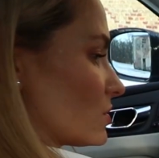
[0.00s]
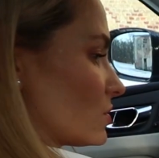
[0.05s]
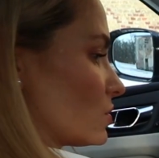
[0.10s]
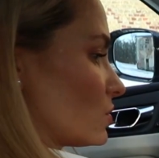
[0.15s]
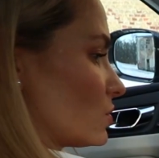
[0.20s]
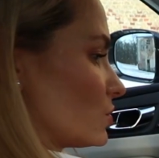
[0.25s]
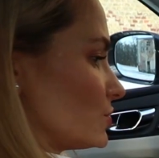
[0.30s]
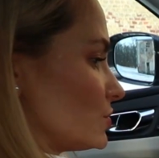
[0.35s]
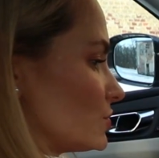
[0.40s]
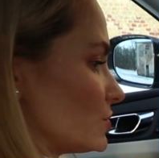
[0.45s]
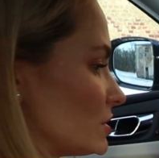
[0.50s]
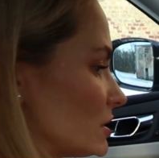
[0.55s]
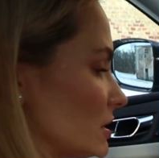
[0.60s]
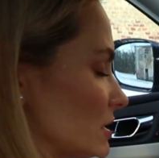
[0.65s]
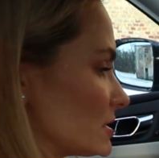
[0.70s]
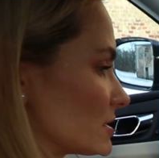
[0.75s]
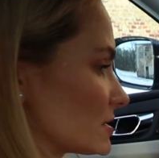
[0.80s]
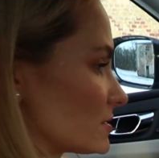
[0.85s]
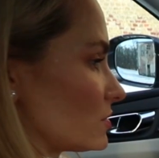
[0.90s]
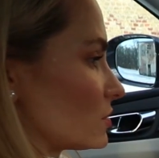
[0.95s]
All you
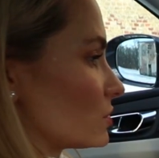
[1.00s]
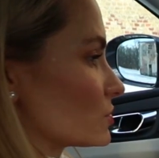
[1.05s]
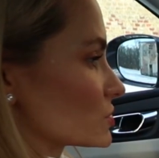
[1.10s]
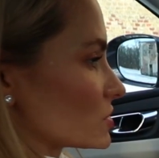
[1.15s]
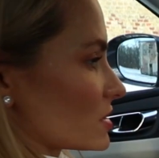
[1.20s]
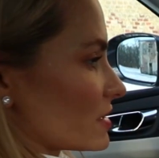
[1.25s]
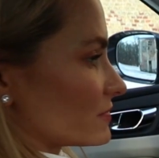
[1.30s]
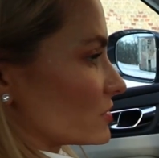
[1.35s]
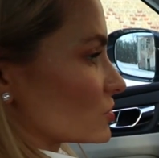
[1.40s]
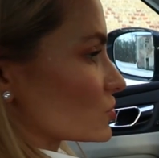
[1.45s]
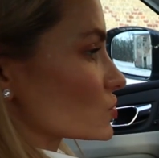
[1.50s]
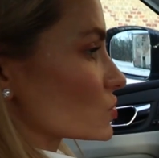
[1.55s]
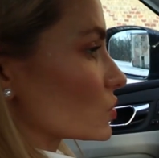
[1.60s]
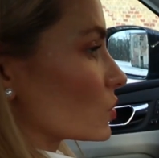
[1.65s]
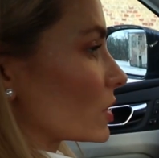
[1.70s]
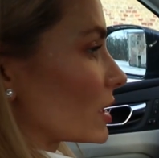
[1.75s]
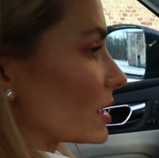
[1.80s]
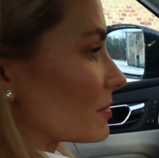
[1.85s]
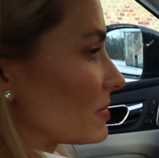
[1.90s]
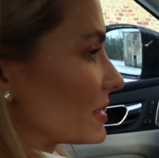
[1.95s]
need. You also have the
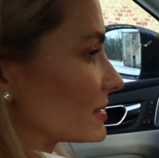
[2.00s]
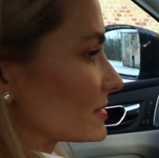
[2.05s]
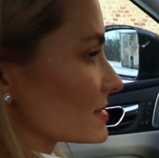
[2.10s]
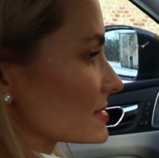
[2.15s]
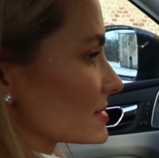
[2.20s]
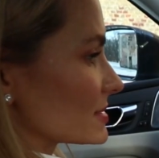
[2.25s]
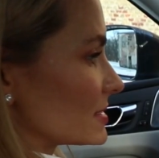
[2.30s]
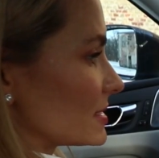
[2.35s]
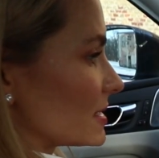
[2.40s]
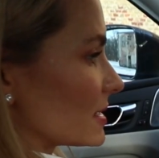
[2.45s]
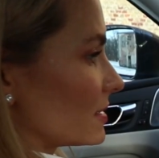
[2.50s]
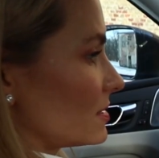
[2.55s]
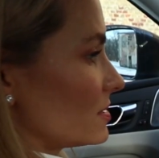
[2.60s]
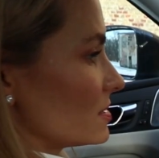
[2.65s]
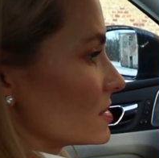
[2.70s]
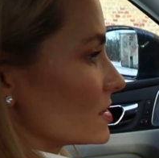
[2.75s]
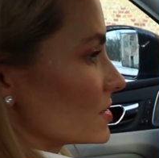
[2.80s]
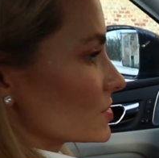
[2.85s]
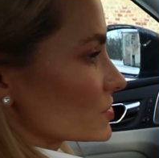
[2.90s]
shortcut buttons here.